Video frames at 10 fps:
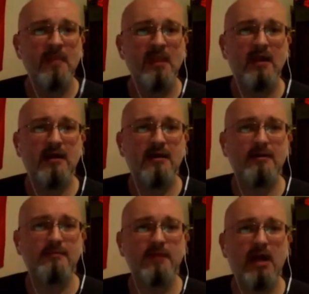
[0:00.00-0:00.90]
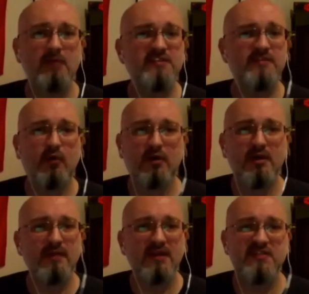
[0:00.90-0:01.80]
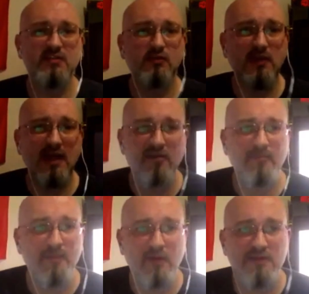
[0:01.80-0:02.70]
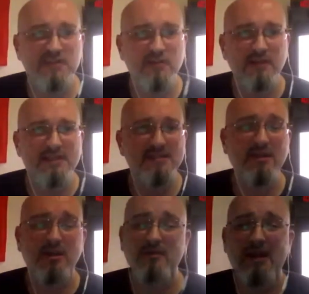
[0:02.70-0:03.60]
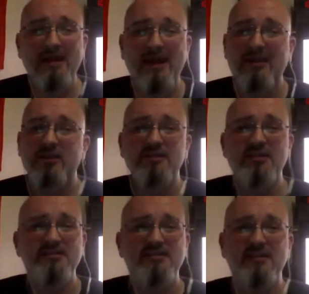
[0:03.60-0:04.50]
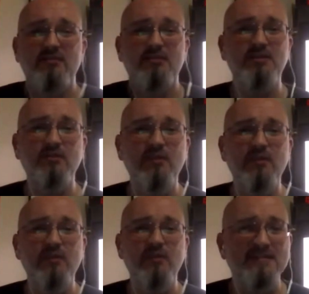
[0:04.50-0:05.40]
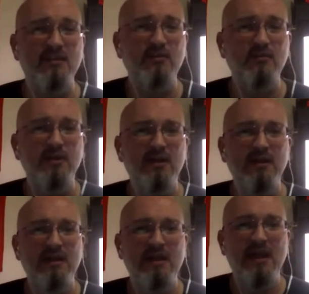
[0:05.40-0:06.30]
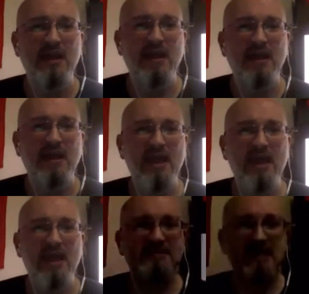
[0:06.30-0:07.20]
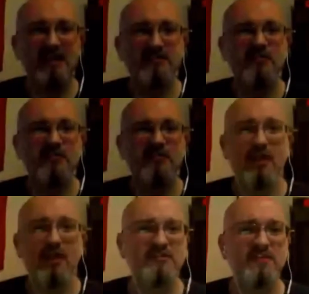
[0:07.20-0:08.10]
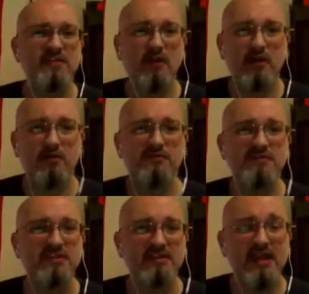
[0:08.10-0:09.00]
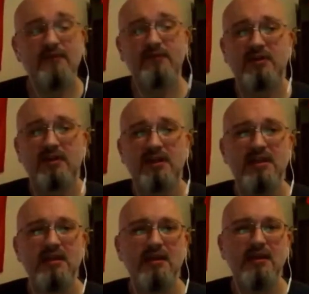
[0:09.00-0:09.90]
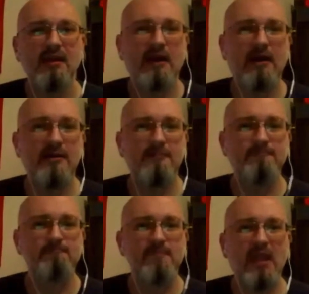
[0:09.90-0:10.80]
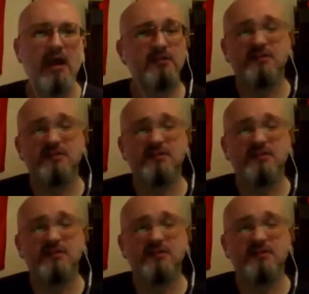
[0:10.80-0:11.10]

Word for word: um, I was supporting my school out of my personal income, and I, I couldn't continue to do that. So, as it stands right now, my school is closed indefinitely. Um, I also